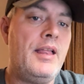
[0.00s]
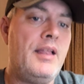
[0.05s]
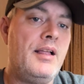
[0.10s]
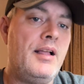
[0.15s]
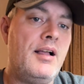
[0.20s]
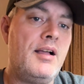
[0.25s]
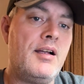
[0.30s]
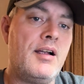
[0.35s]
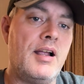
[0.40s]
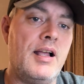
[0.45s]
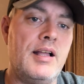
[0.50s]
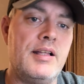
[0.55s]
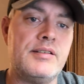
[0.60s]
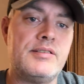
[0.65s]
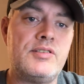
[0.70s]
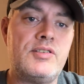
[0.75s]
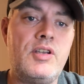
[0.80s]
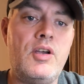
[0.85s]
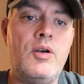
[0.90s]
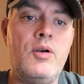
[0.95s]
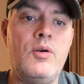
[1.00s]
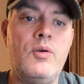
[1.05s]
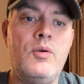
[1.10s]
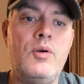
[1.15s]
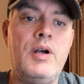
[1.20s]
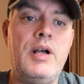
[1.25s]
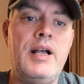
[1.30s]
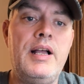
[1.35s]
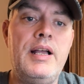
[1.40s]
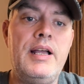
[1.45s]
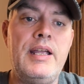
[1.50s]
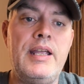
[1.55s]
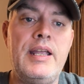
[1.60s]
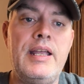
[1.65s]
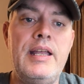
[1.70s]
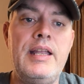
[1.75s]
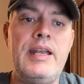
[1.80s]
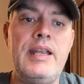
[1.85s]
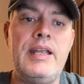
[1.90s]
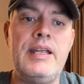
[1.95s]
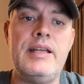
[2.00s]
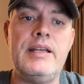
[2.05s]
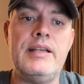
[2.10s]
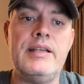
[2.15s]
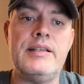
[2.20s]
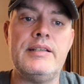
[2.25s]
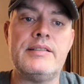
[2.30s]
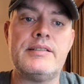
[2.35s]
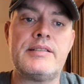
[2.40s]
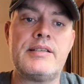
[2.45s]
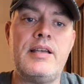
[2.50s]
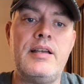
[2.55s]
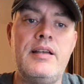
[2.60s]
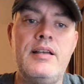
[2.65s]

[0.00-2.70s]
All right, so it is